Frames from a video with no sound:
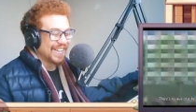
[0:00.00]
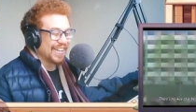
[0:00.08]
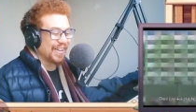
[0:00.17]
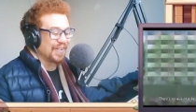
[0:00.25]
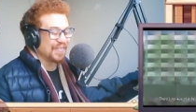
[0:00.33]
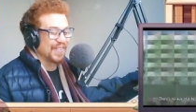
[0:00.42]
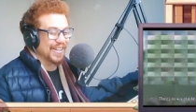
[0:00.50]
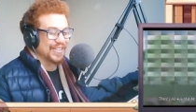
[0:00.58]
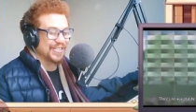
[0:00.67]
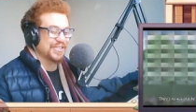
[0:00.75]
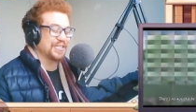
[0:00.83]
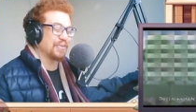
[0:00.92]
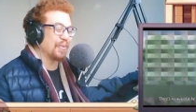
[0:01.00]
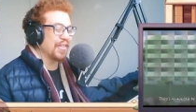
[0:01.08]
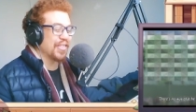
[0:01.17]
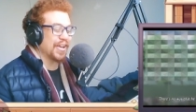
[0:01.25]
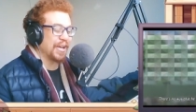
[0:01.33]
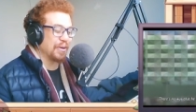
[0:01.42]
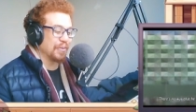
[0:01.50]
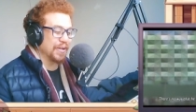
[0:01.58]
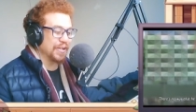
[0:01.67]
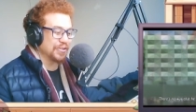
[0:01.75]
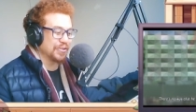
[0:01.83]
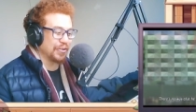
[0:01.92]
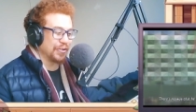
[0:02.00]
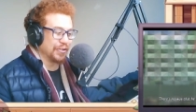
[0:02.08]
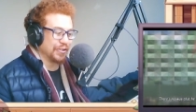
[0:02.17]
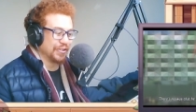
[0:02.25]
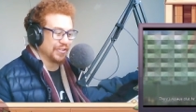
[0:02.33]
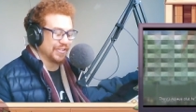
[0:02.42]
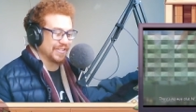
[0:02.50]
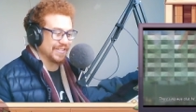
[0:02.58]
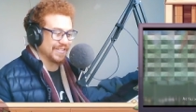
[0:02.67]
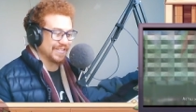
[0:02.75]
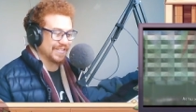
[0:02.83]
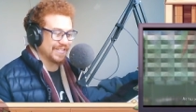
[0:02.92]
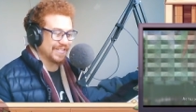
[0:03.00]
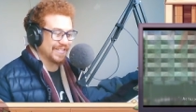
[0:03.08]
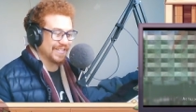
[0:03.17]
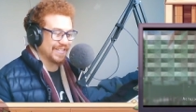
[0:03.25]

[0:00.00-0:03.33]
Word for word: Oh my gosh, so whether he wins or loses,